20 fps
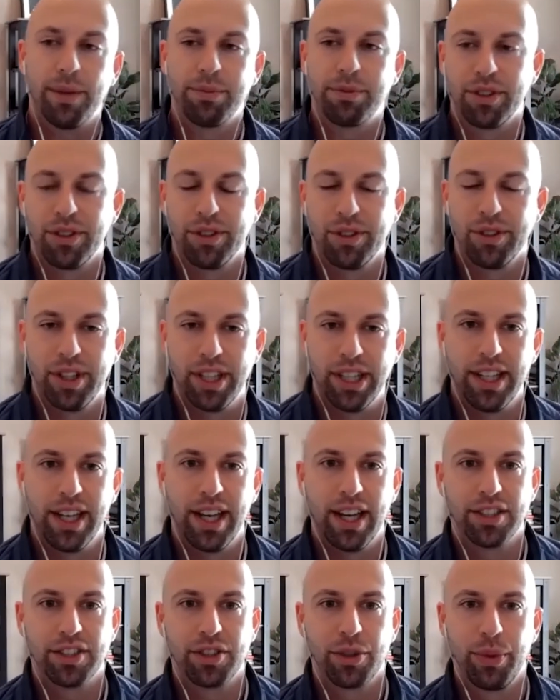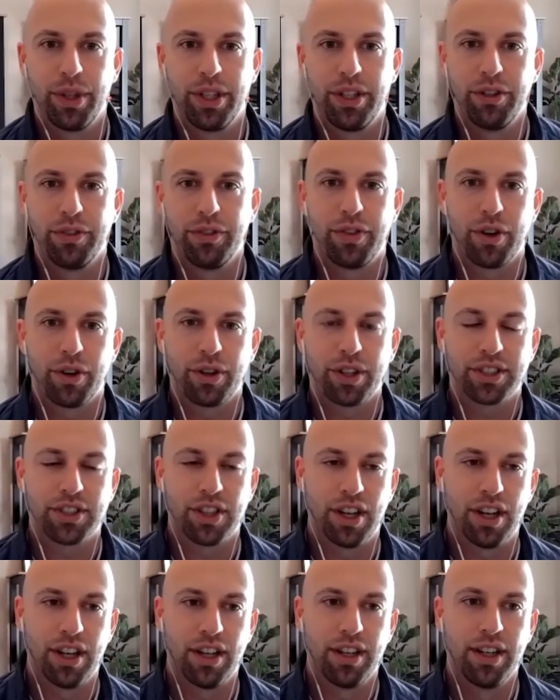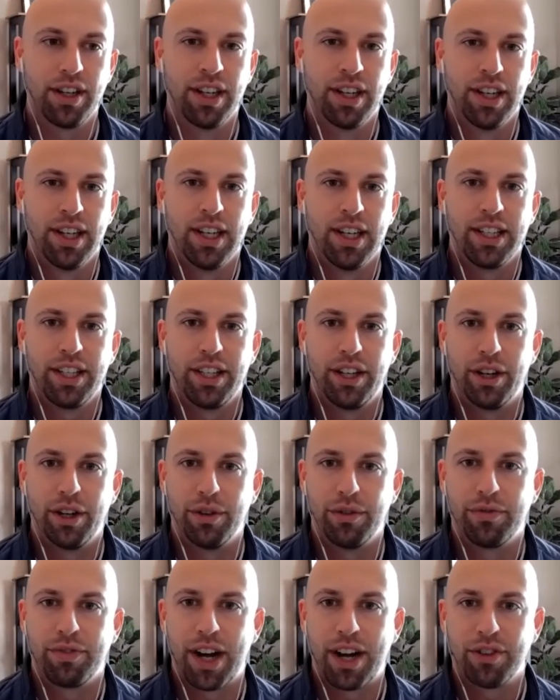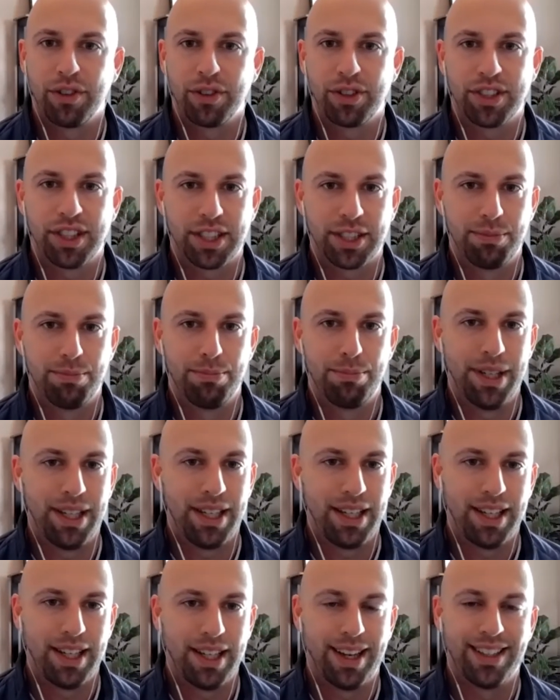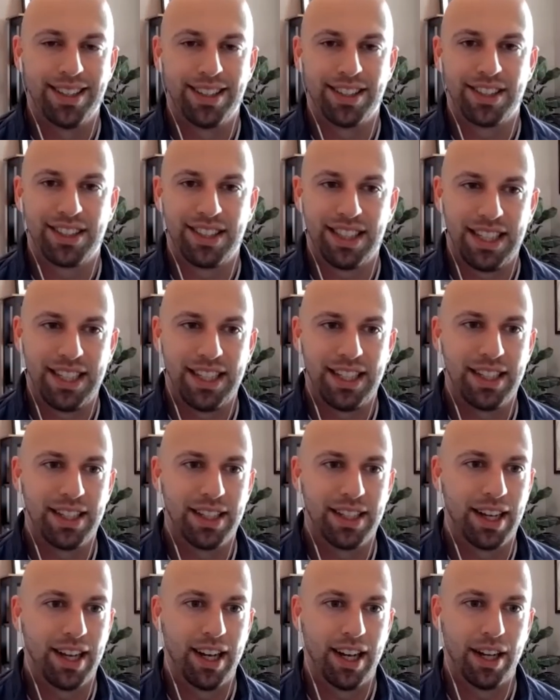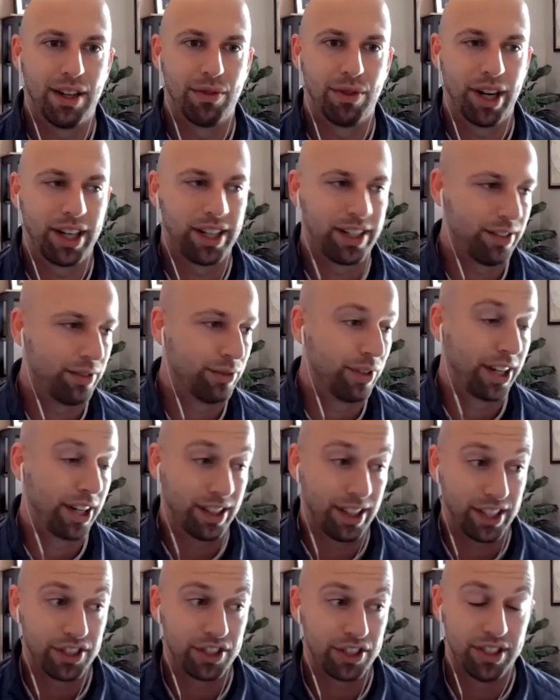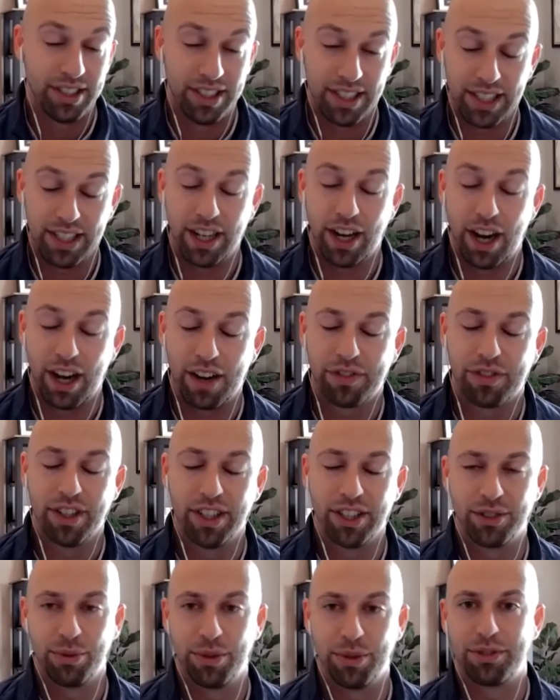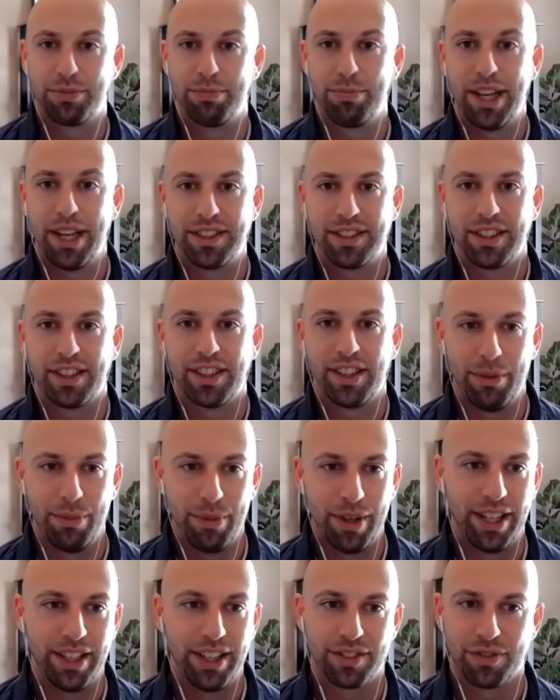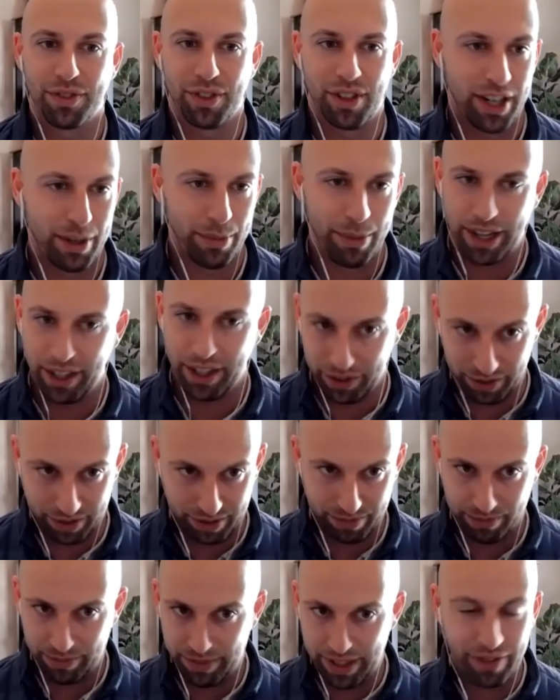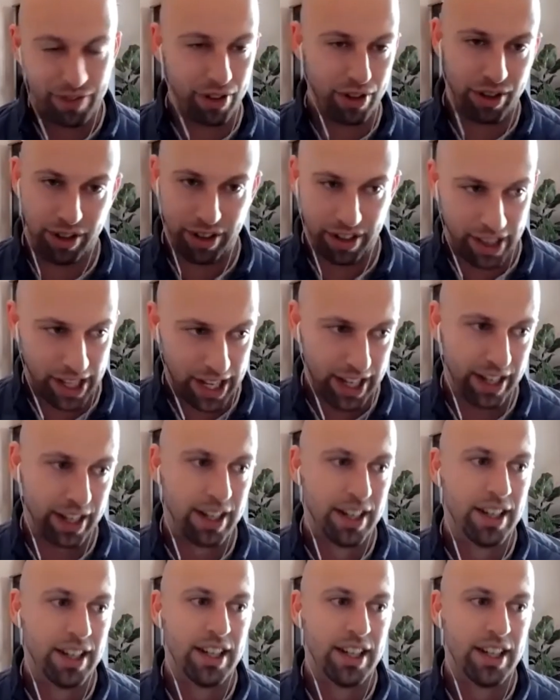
absolutely. Yeah. So we do focus on, you know, 506B and C uh, reg- regulation D offerings, which basically means for anybody who's never heard of that,